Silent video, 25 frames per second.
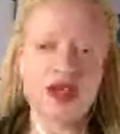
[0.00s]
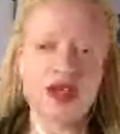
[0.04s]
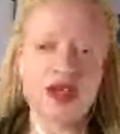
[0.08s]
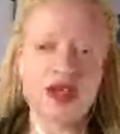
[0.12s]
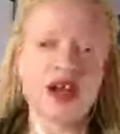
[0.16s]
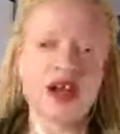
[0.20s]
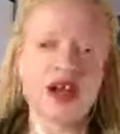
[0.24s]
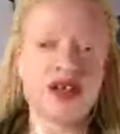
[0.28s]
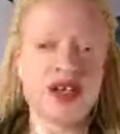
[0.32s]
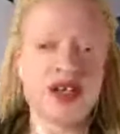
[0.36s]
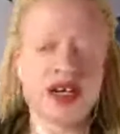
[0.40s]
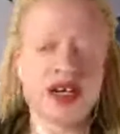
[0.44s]

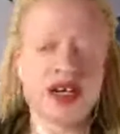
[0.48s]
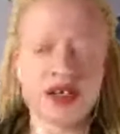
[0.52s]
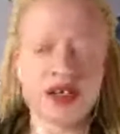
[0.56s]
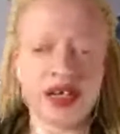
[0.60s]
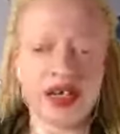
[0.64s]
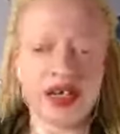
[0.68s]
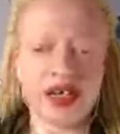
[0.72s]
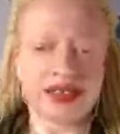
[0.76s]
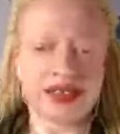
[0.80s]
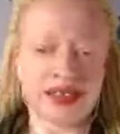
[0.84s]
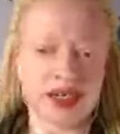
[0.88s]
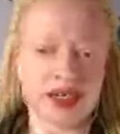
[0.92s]
Another
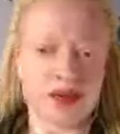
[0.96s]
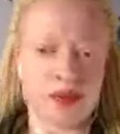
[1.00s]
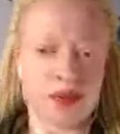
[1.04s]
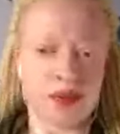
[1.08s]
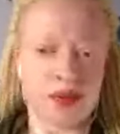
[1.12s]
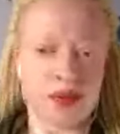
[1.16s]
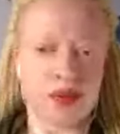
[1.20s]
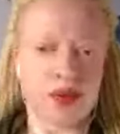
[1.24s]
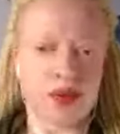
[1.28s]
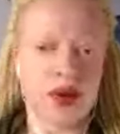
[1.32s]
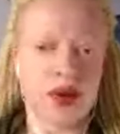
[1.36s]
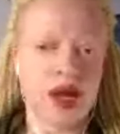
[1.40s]

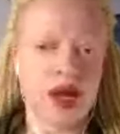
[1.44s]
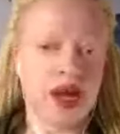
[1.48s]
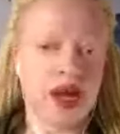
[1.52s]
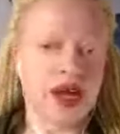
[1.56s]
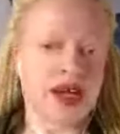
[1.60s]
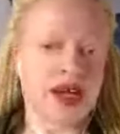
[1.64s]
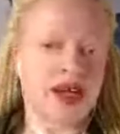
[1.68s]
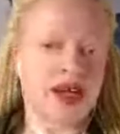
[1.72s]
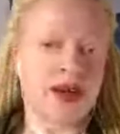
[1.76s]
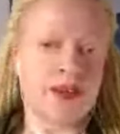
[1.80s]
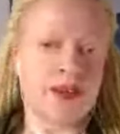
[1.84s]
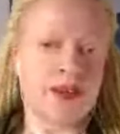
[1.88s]
example
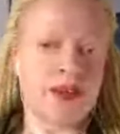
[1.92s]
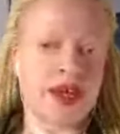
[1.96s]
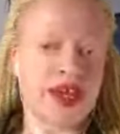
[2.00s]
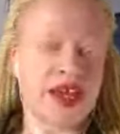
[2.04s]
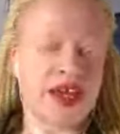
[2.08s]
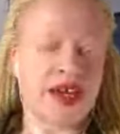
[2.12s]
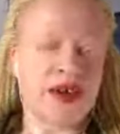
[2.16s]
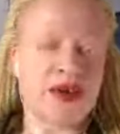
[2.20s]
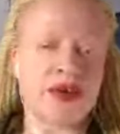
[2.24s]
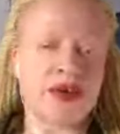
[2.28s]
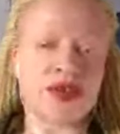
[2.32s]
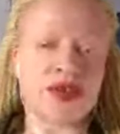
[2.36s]
could
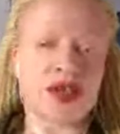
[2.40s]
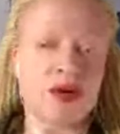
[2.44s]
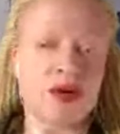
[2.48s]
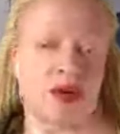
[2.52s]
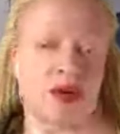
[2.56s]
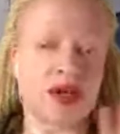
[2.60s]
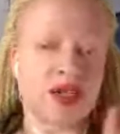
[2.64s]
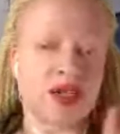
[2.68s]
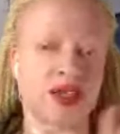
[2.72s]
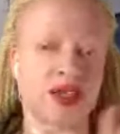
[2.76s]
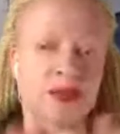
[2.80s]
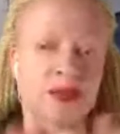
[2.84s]
be, so
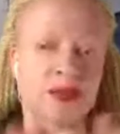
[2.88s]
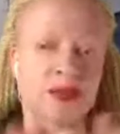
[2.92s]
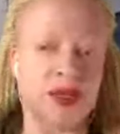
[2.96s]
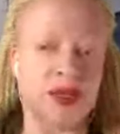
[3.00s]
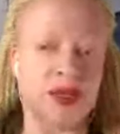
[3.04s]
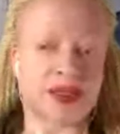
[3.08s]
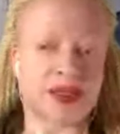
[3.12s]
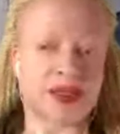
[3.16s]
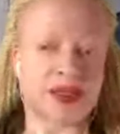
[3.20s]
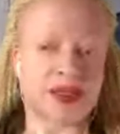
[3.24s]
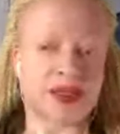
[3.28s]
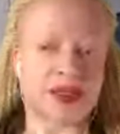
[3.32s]
one of the
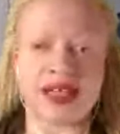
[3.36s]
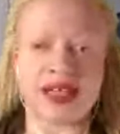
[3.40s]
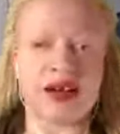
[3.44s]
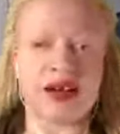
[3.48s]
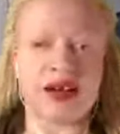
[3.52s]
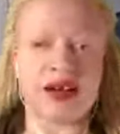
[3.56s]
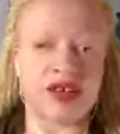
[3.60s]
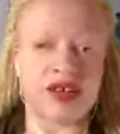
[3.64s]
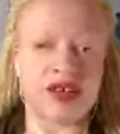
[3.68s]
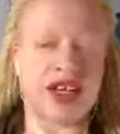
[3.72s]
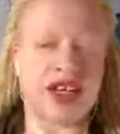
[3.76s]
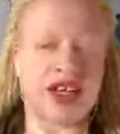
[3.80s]
websites
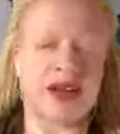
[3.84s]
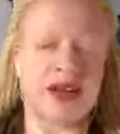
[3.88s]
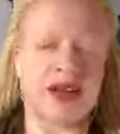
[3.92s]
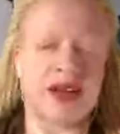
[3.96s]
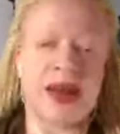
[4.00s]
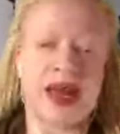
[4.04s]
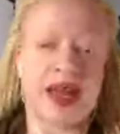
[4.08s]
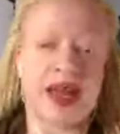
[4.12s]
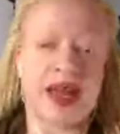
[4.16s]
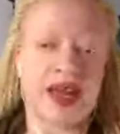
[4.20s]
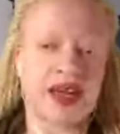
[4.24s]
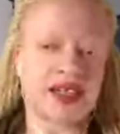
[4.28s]
that I've done
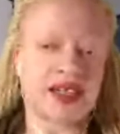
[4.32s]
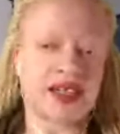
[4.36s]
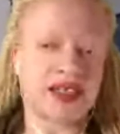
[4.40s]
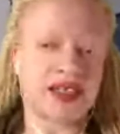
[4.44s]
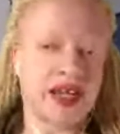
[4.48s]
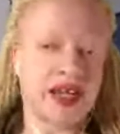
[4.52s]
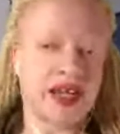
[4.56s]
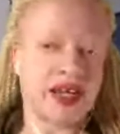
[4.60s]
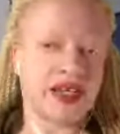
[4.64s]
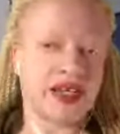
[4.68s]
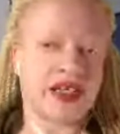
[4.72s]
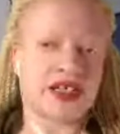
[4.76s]
in the
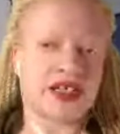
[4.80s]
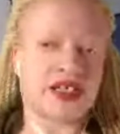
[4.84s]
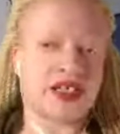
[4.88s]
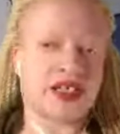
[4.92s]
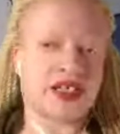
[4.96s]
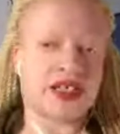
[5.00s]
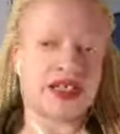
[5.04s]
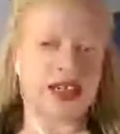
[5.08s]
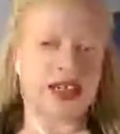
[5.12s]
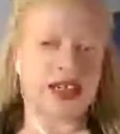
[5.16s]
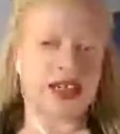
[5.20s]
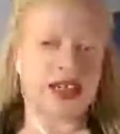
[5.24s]
past,
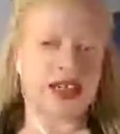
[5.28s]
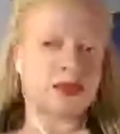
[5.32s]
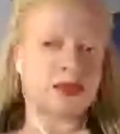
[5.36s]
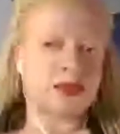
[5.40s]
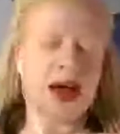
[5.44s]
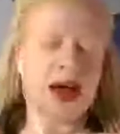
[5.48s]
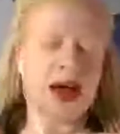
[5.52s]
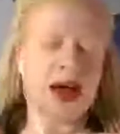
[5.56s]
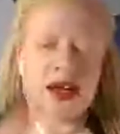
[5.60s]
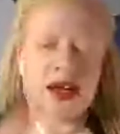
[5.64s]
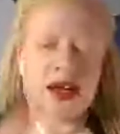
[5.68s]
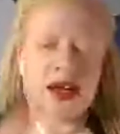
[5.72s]
she
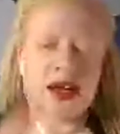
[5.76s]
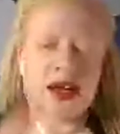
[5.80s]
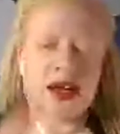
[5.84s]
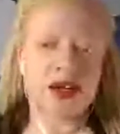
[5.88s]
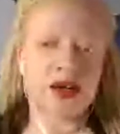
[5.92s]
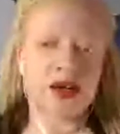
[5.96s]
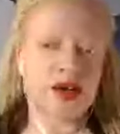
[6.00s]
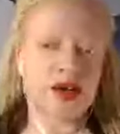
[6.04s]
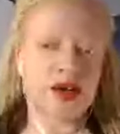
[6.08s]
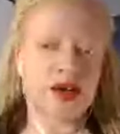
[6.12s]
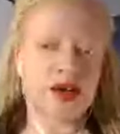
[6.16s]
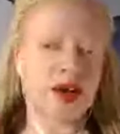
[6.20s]
sells body
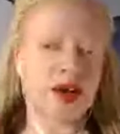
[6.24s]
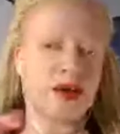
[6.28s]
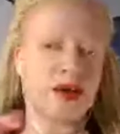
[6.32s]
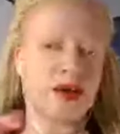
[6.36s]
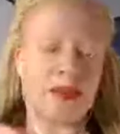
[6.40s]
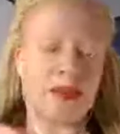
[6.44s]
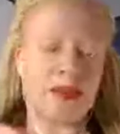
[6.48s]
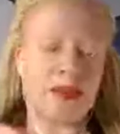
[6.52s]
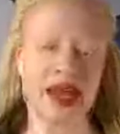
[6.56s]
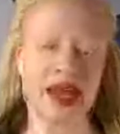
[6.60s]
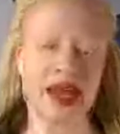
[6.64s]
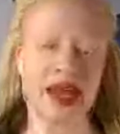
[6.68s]
butter
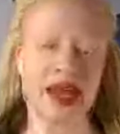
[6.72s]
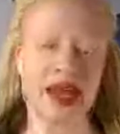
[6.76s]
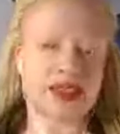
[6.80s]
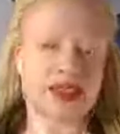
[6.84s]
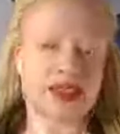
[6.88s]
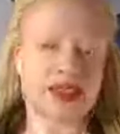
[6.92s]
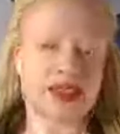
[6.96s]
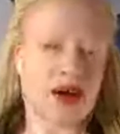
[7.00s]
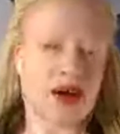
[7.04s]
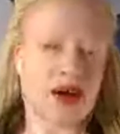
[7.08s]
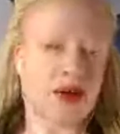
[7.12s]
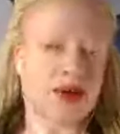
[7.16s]
and bath
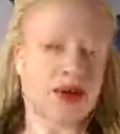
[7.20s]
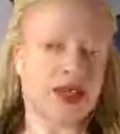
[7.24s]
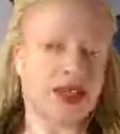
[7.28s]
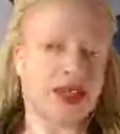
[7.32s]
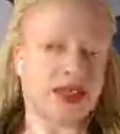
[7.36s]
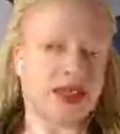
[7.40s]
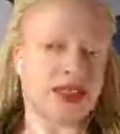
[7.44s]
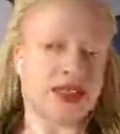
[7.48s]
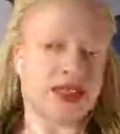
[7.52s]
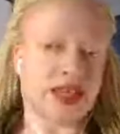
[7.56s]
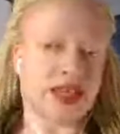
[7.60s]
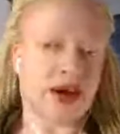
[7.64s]
salt.
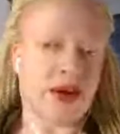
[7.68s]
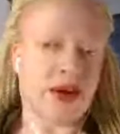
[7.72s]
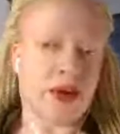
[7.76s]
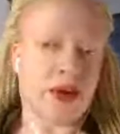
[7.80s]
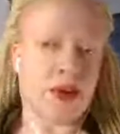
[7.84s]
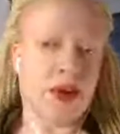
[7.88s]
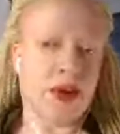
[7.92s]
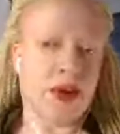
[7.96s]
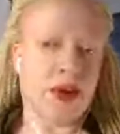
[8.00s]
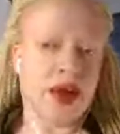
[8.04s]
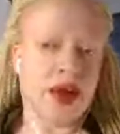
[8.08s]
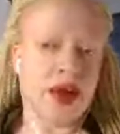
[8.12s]
And
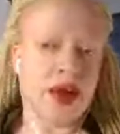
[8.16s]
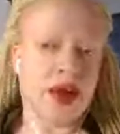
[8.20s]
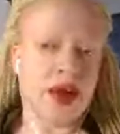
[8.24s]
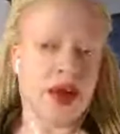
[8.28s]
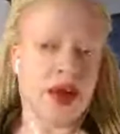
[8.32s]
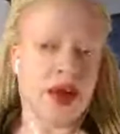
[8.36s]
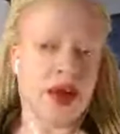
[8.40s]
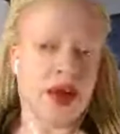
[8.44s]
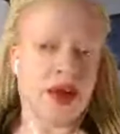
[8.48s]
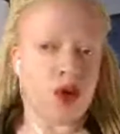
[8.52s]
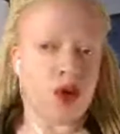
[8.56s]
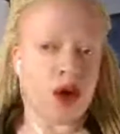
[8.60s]
so
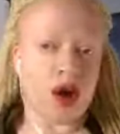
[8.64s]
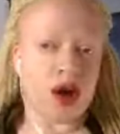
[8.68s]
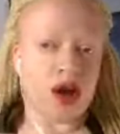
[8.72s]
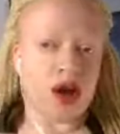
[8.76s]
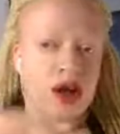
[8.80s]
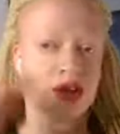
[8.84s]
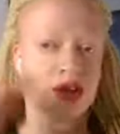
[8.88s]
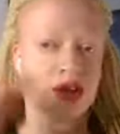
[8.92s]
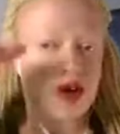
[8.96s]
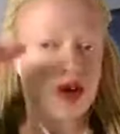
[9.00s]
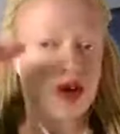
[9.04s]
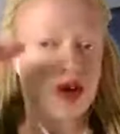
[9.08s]

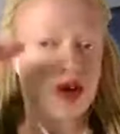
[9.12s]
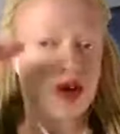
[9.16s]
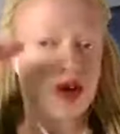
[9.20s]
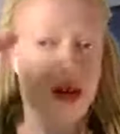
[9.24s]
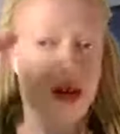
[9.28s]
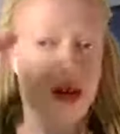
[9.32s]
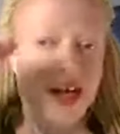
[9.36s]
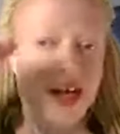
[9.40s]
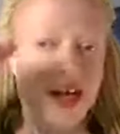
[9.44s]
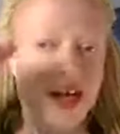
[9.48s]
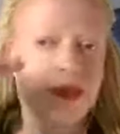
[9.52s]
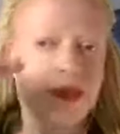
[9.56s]
for
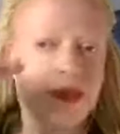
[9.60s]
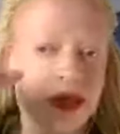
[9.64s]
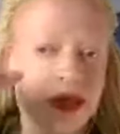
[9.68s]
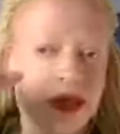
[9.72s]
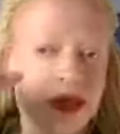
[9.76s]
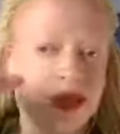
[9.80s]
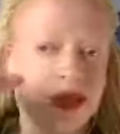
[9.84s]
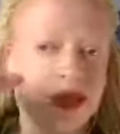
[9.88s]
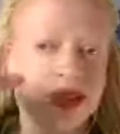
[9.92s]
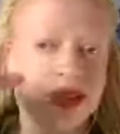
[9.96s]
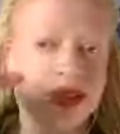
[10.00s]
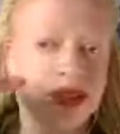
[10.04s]
under her
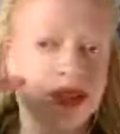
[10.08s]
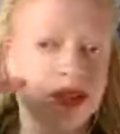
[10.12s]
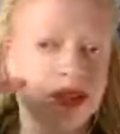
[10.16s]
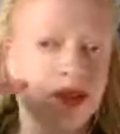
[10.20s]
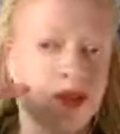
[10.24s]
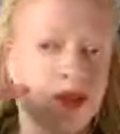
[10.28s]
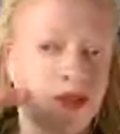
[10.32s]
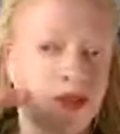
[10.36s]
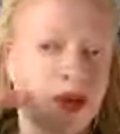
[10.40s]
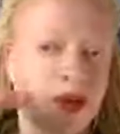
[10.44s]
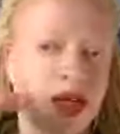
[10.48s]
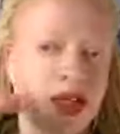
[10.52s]
body
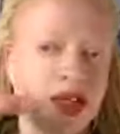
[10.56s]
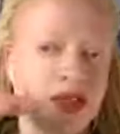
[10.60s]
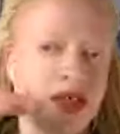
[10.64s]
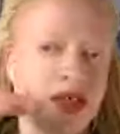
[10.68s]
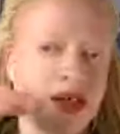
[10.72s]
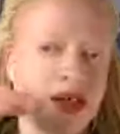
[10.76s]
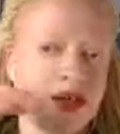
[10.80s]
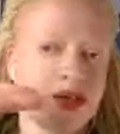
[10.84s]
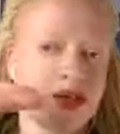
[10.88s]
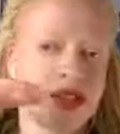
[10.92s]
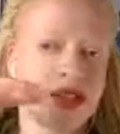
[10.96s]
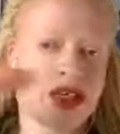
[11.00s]
butters,
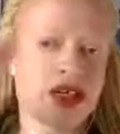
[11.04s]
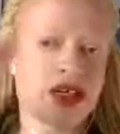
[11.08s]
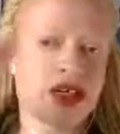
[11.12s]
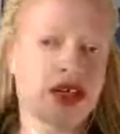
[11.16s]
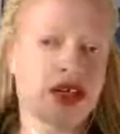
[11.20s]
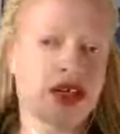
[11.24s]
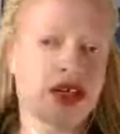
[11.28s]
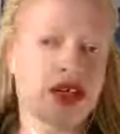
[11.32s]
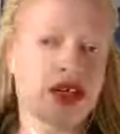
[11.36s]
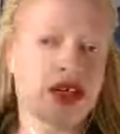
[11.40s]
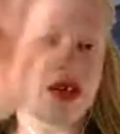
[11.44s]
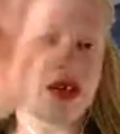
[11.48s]
we
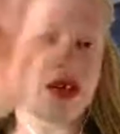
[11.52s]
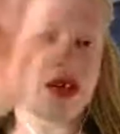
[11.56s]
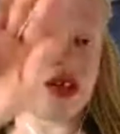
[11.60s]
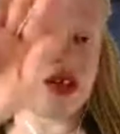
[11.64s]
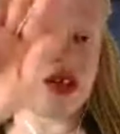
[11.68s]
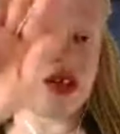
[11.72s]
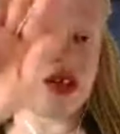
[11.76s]
literally,